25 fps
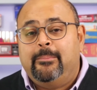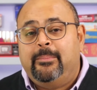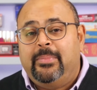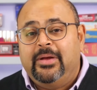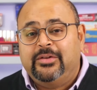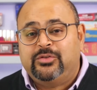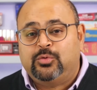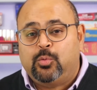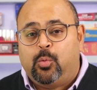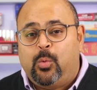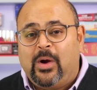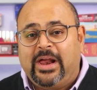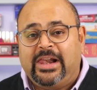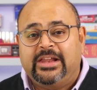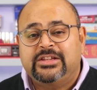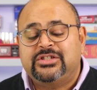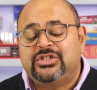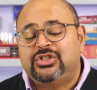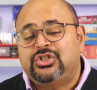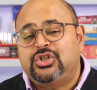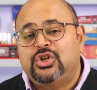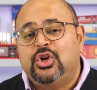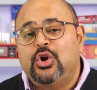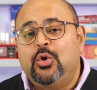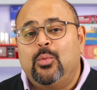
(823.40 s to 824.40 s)
as well as
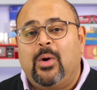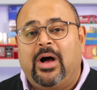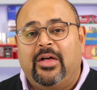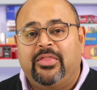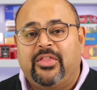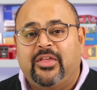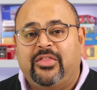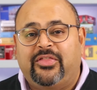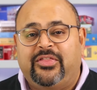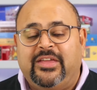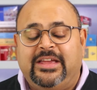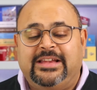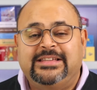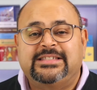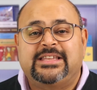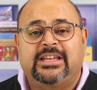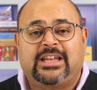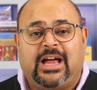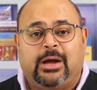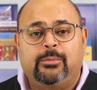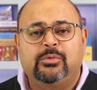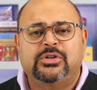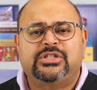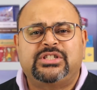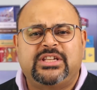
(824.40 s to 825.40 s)
2 other things that
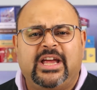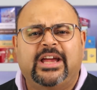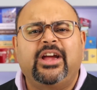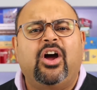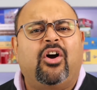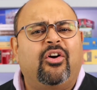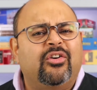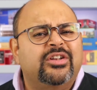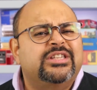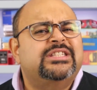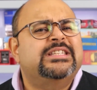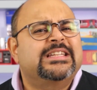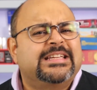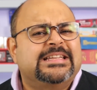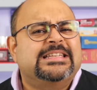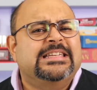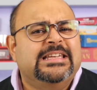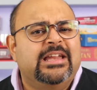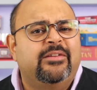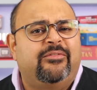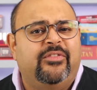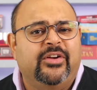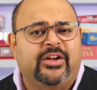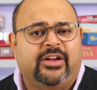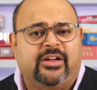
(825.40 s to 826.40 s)
I would say are
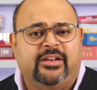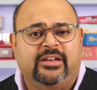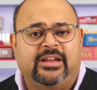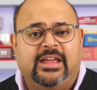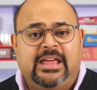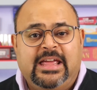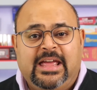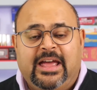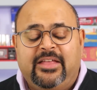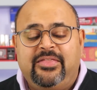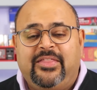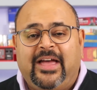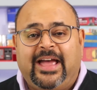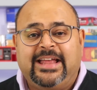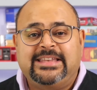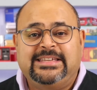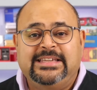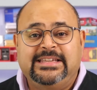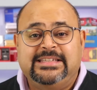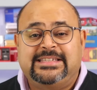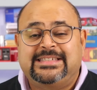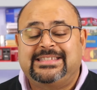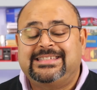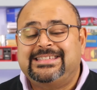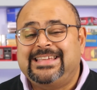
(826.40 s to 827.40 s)
significant, and that
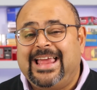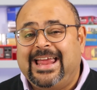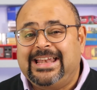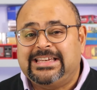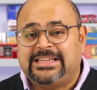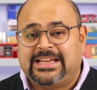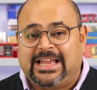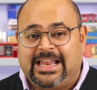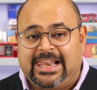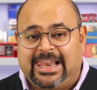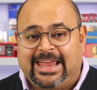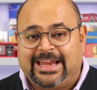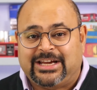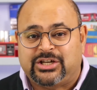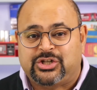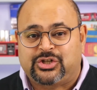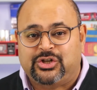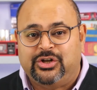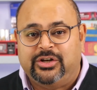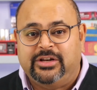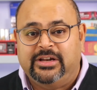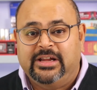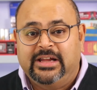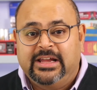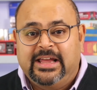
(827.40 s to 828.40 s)
is set
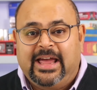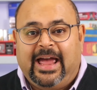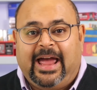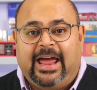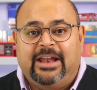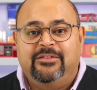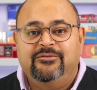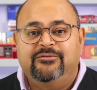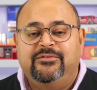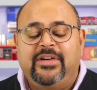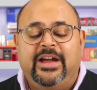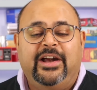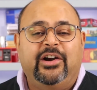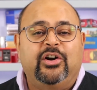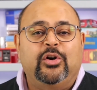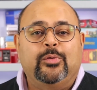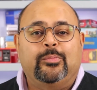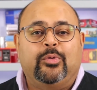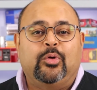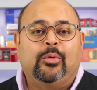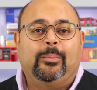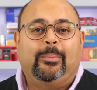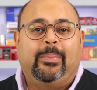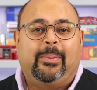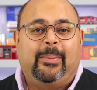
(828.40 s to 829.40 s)
collection and
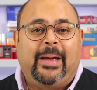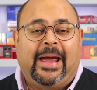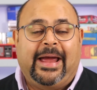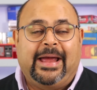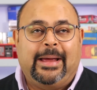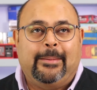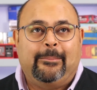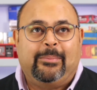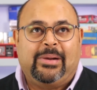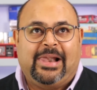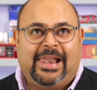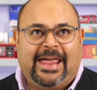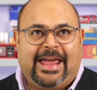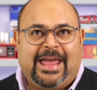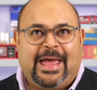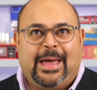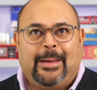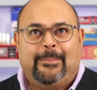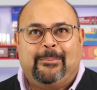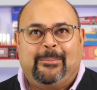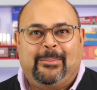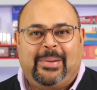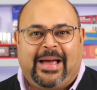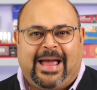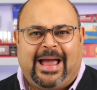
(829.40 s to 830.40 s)
variable
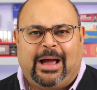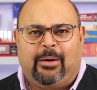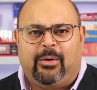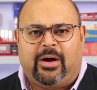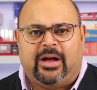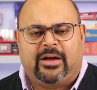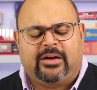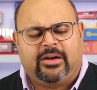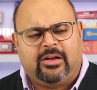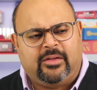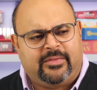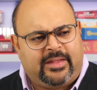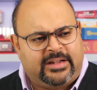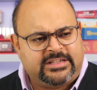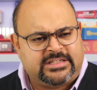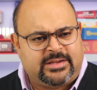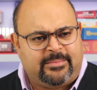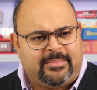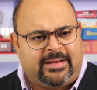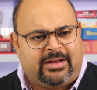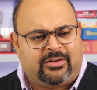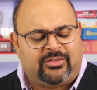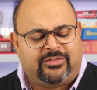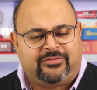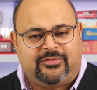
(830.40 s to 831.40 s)
player power. God, that's a
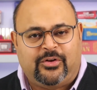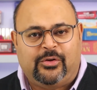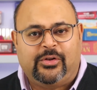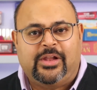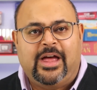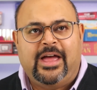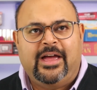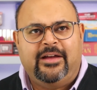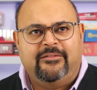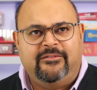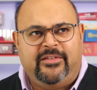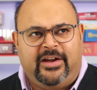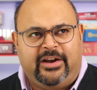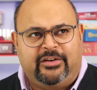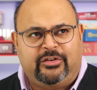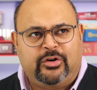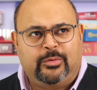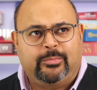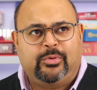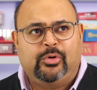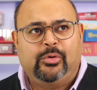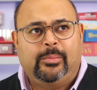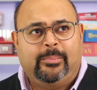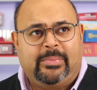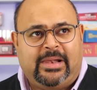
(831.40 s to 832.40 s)
mouthful.
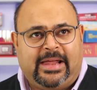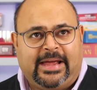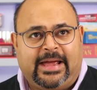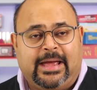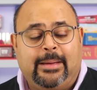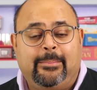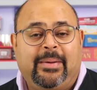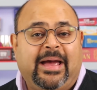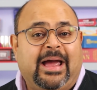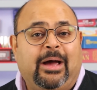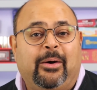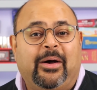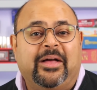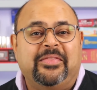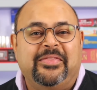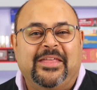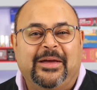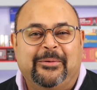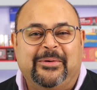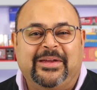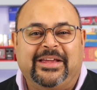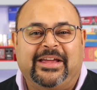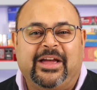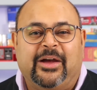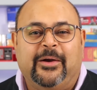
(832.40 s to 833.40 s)
Variable player power.
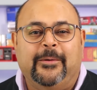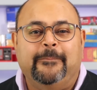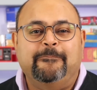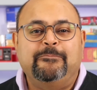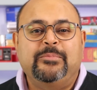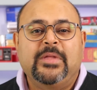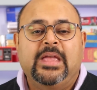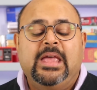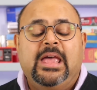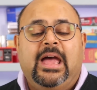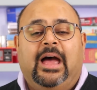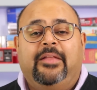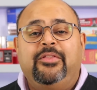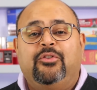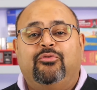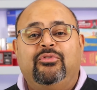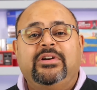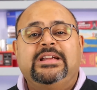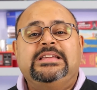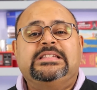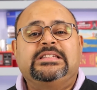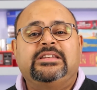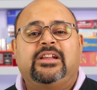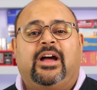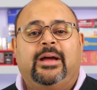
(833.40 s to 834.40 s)
There we go. And the
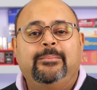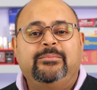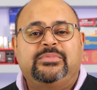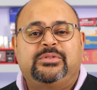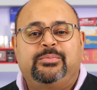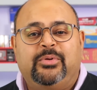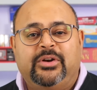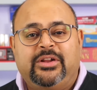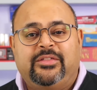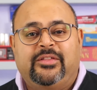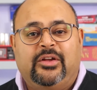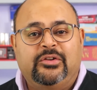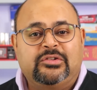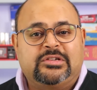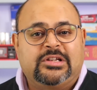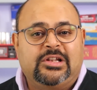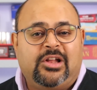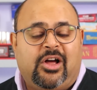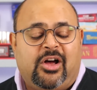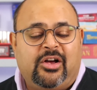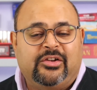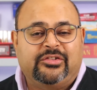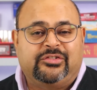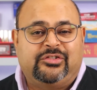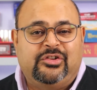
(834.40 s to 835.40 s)
reason I'm putting those
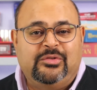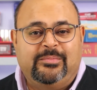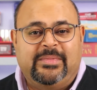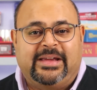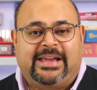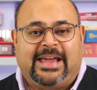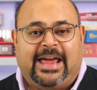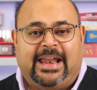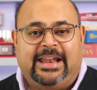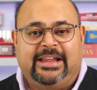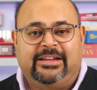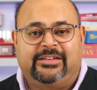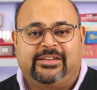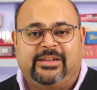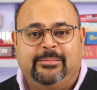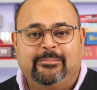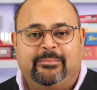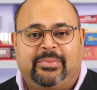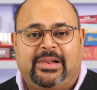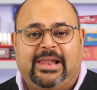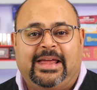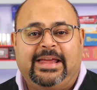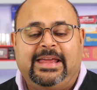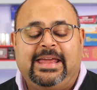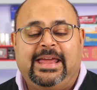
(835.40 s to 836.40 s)
last 2 mechanics in
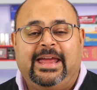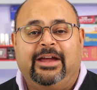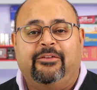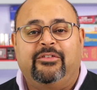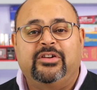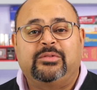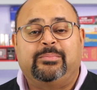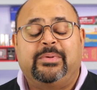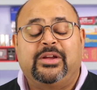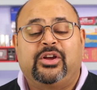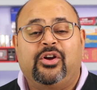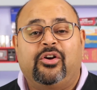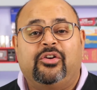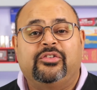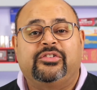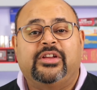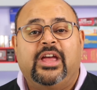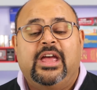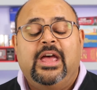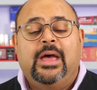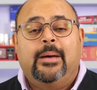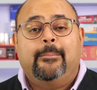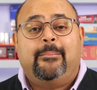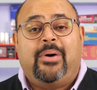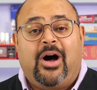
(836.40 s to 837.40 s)
play here is because
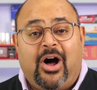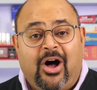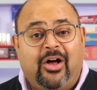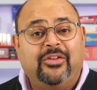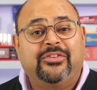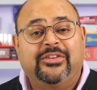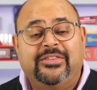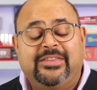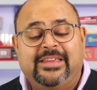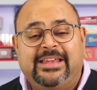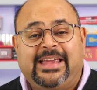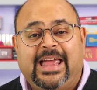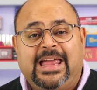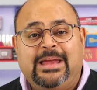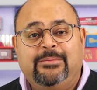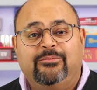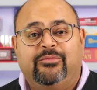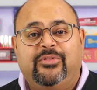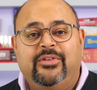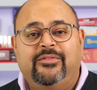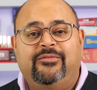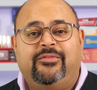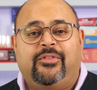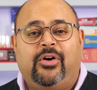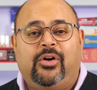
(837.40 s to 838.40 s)
part of the game
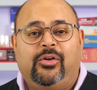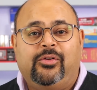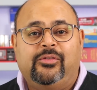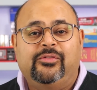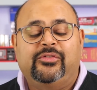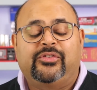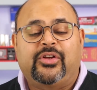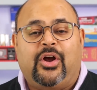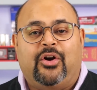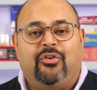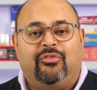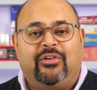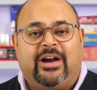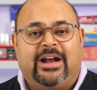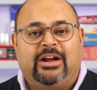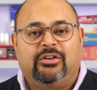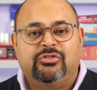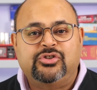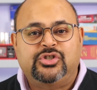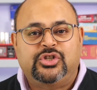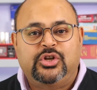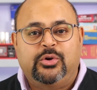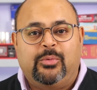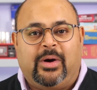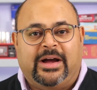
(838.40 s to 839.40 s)
revolves
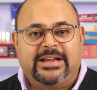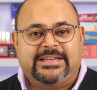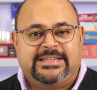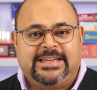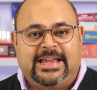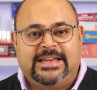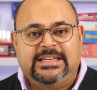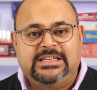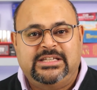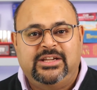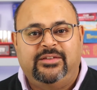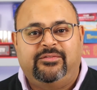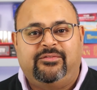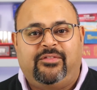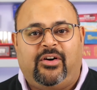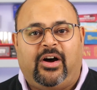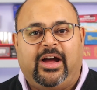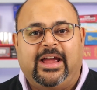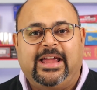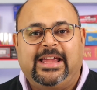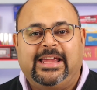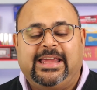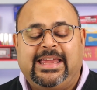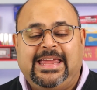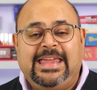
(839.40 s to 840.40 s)
around you
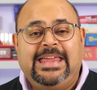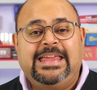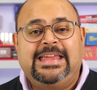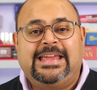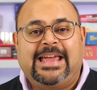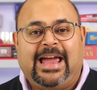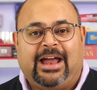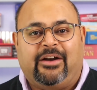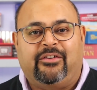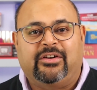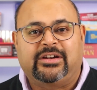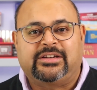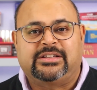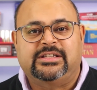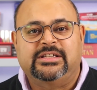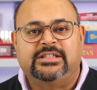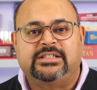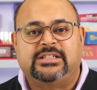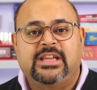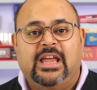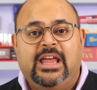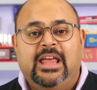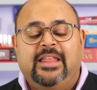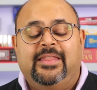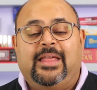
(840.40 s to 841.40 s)
identifying key
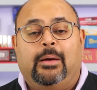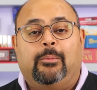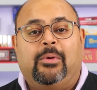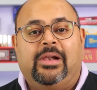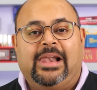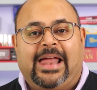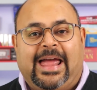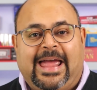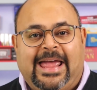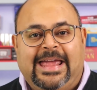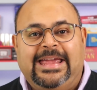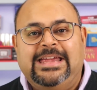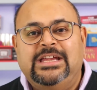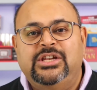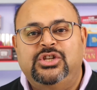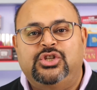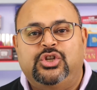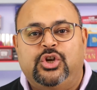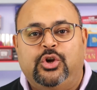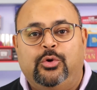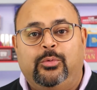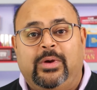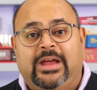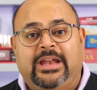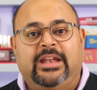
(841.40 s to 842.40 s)
characters that will aid
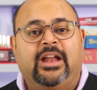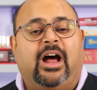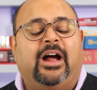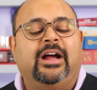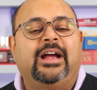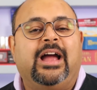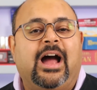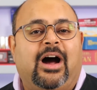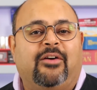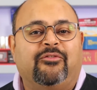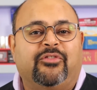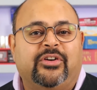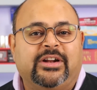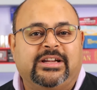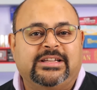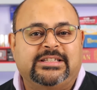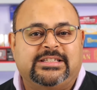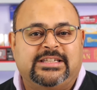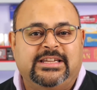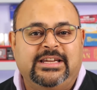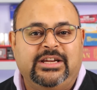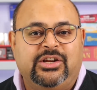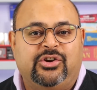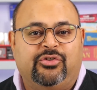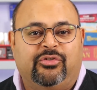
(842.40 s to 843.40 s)
you in uncovering
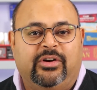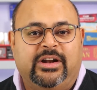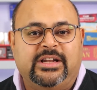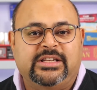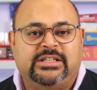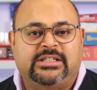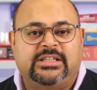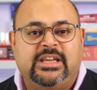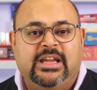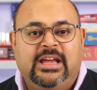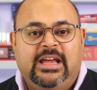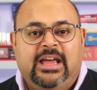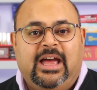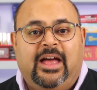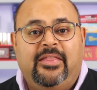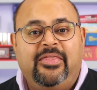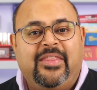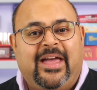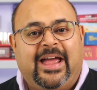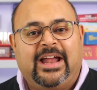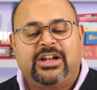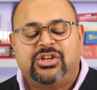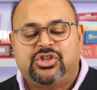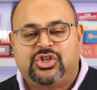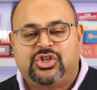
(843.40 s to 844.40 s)
secrets, and that